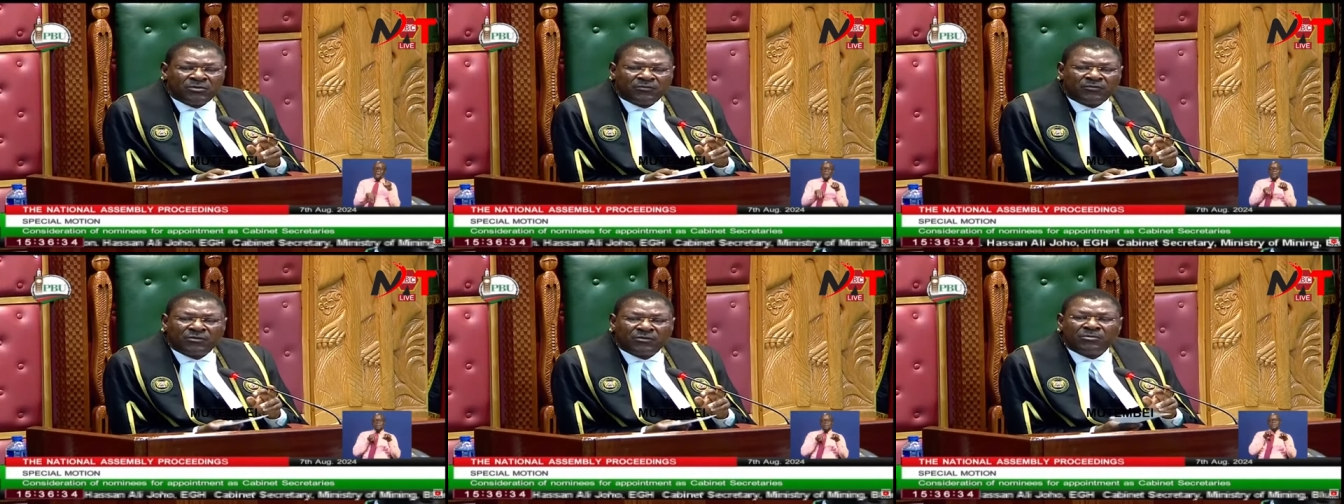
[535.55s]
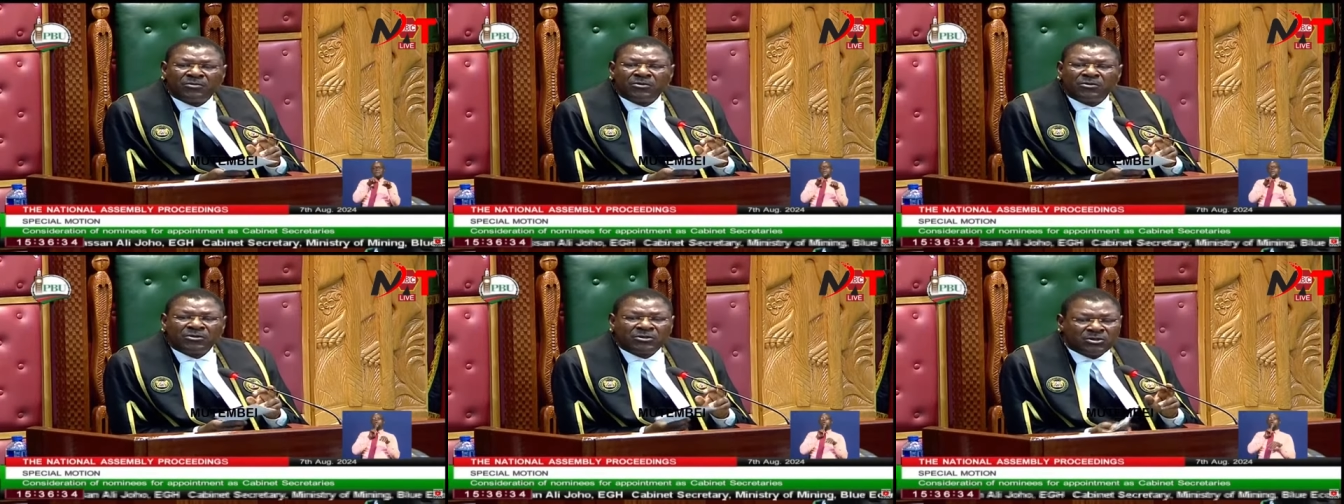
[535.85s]

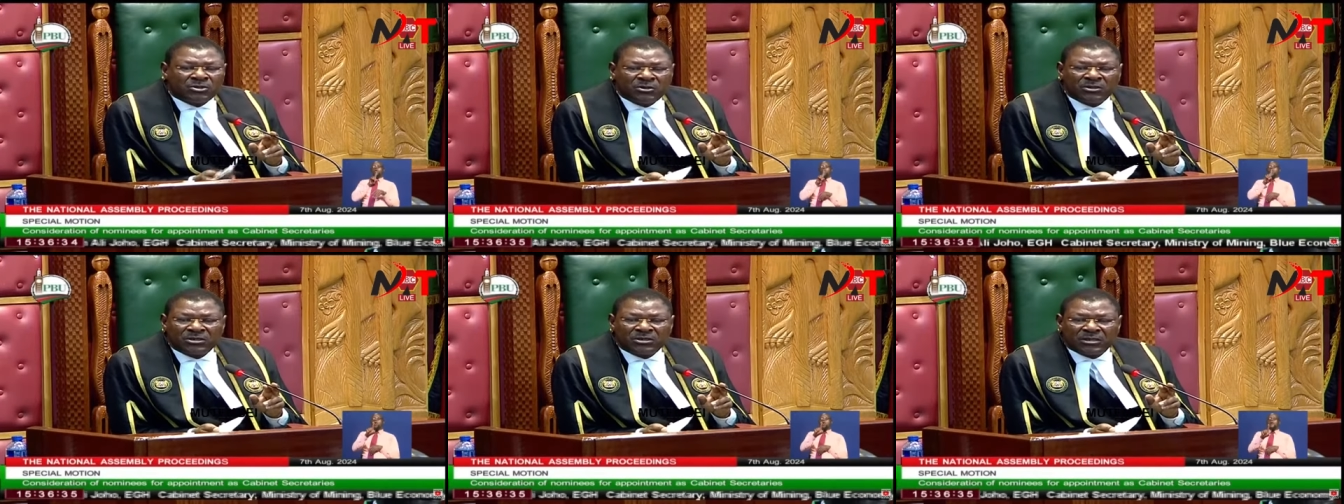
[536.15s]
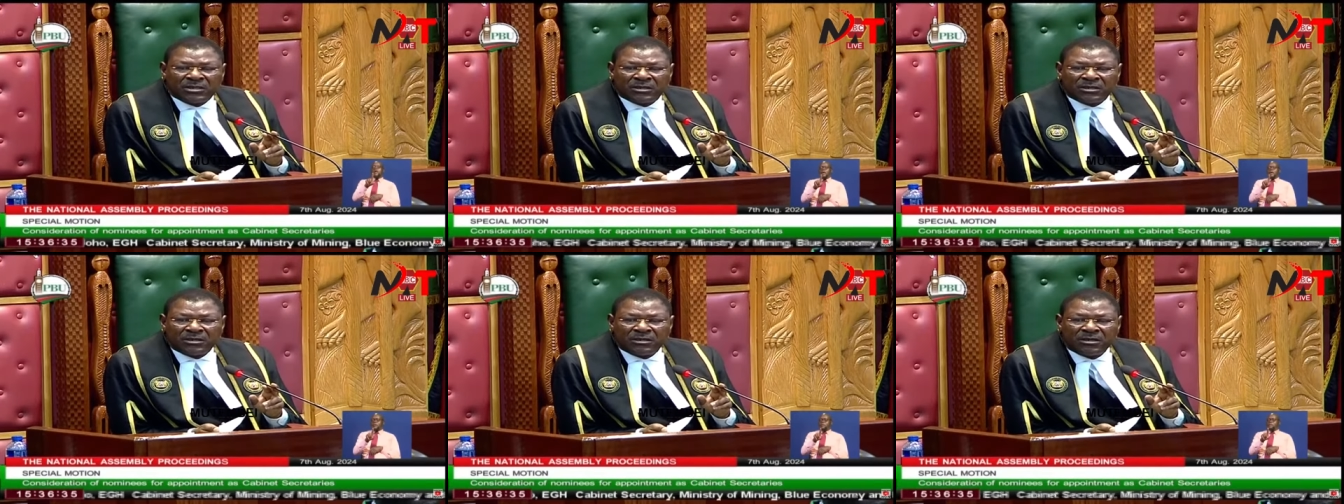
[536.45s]
from
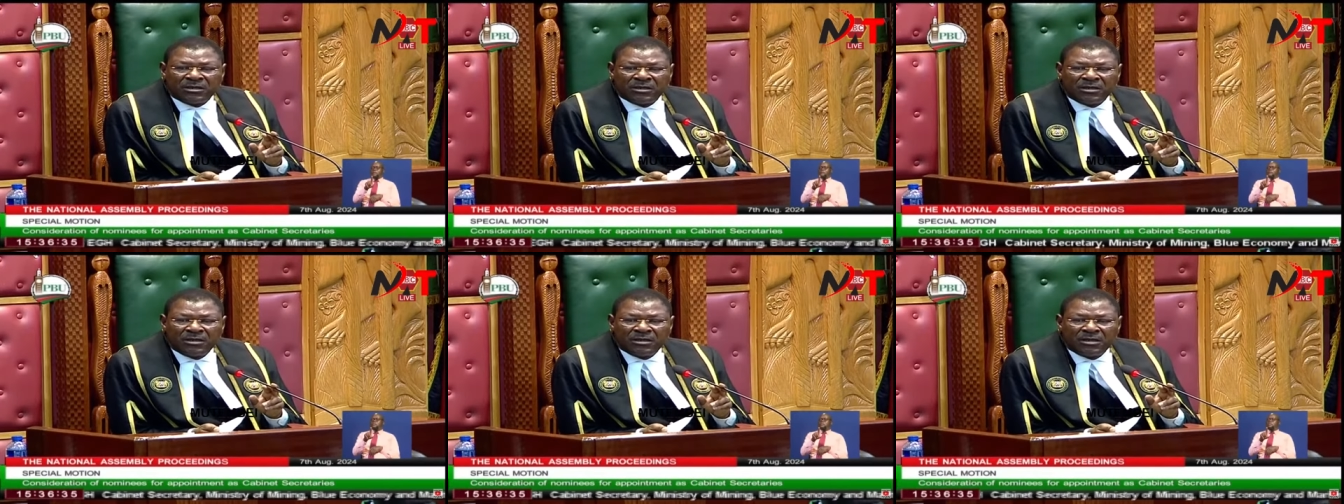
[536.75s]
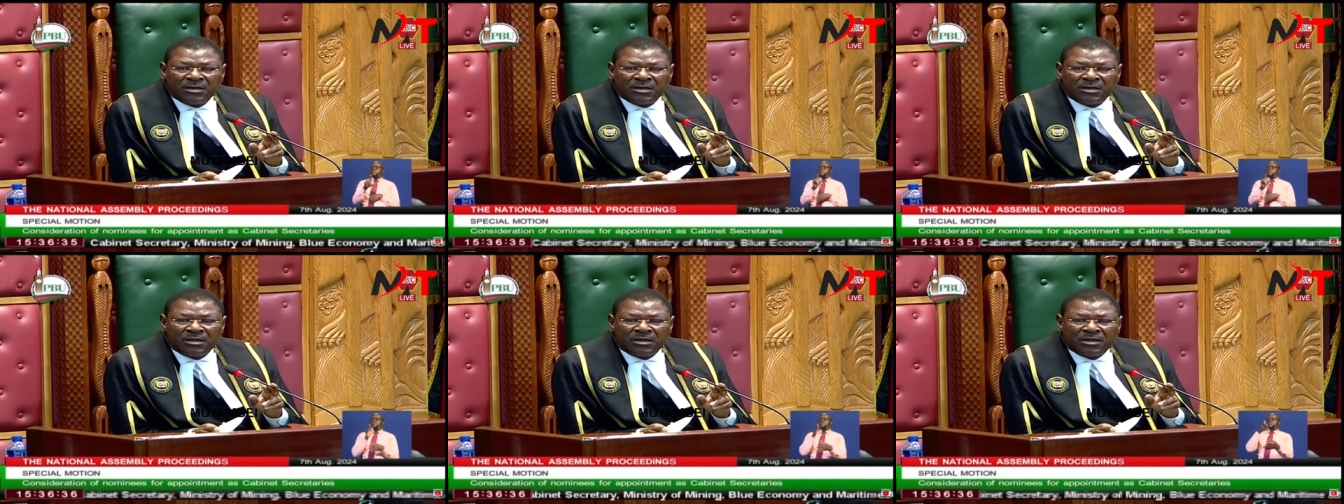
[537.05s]
consulting.
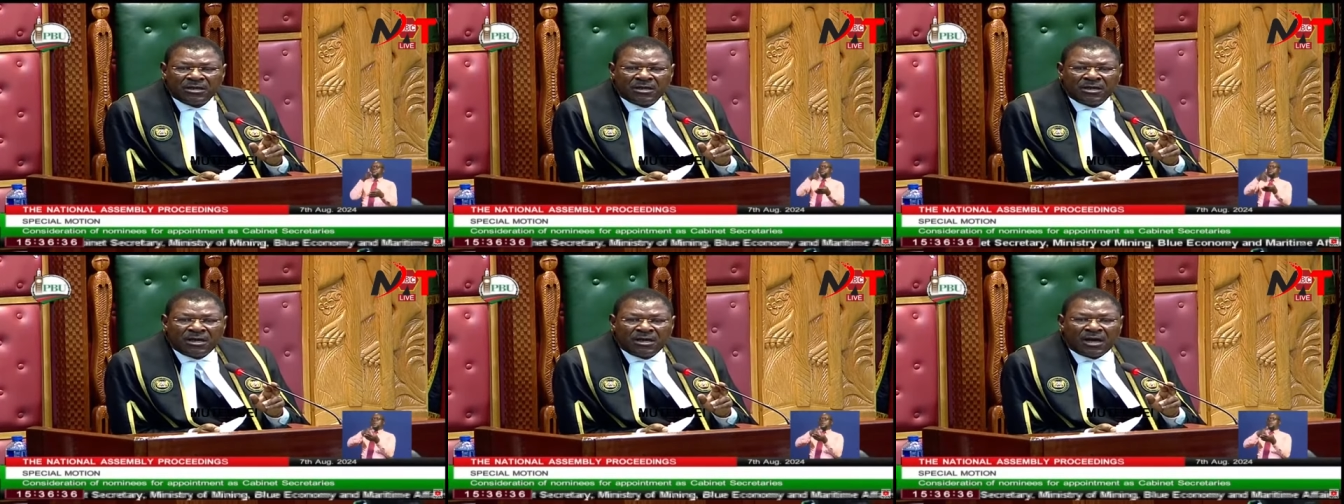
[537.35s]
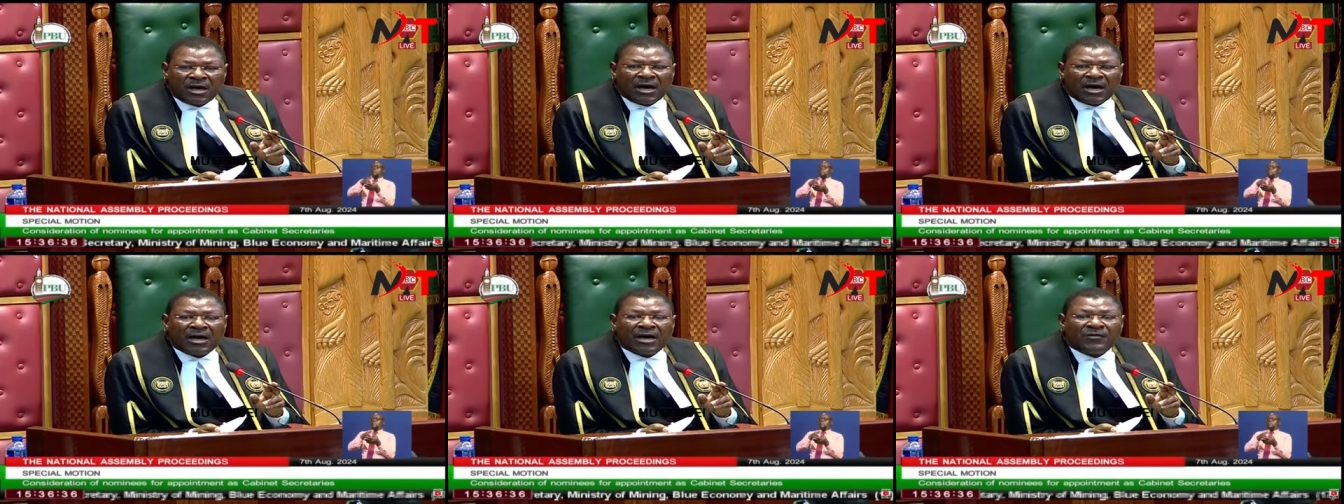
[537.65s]

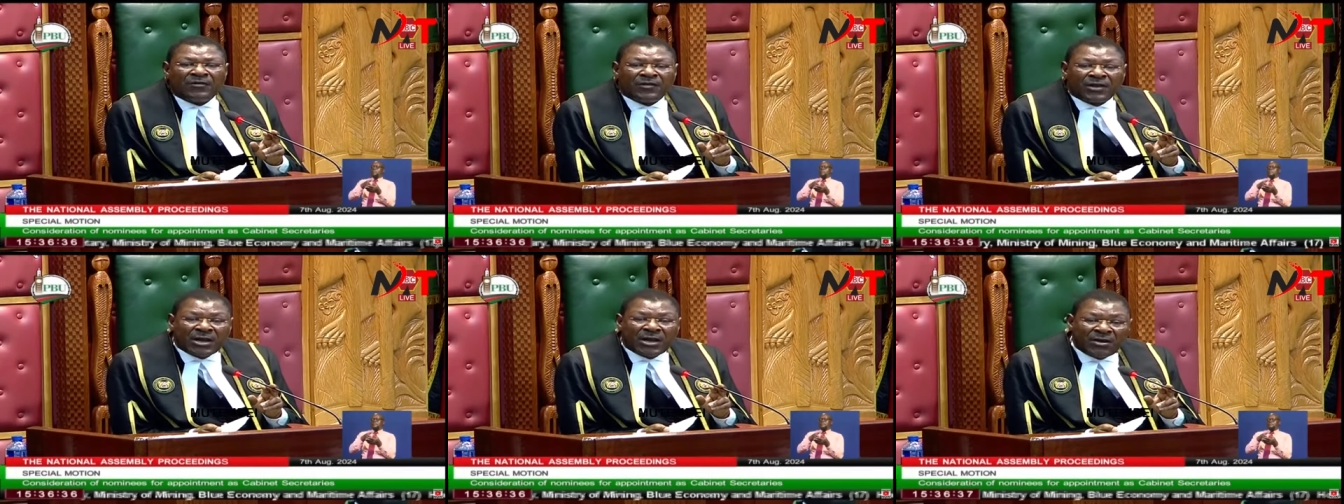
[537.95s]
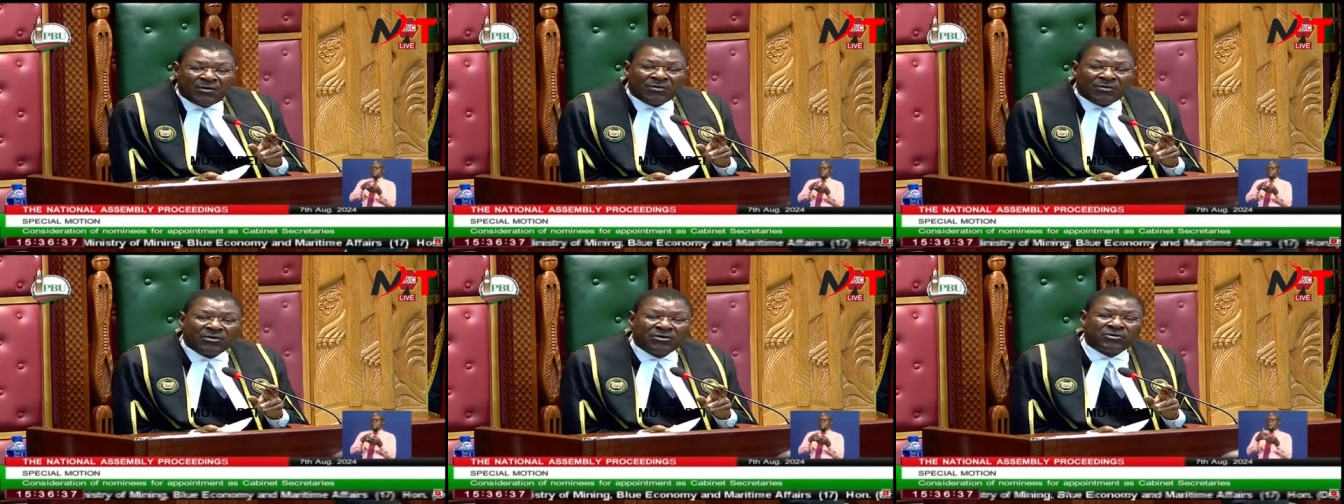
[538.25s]
I have
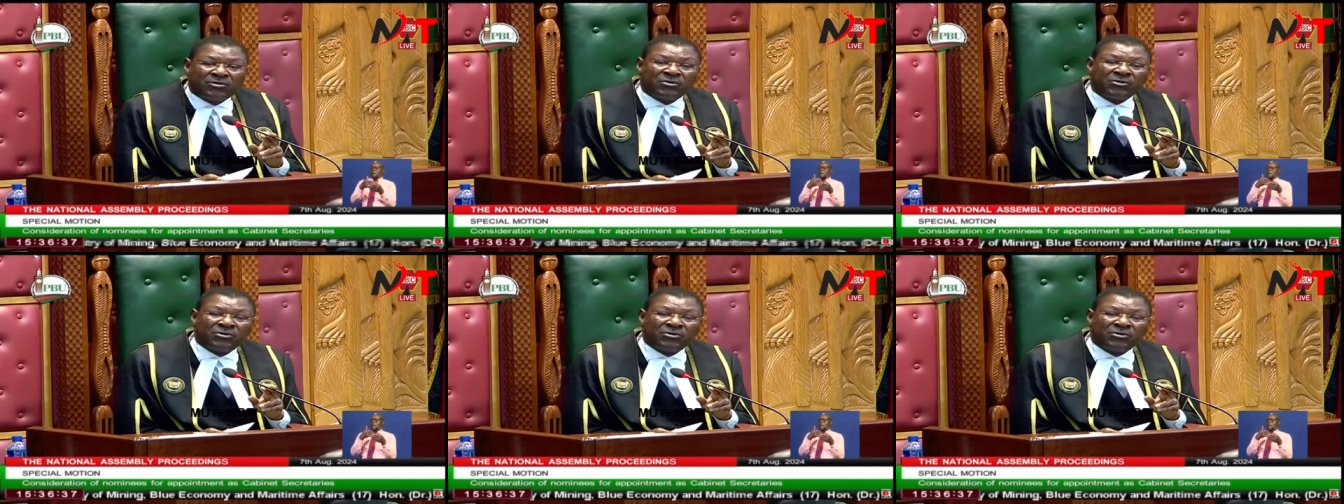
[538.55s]
allowed you to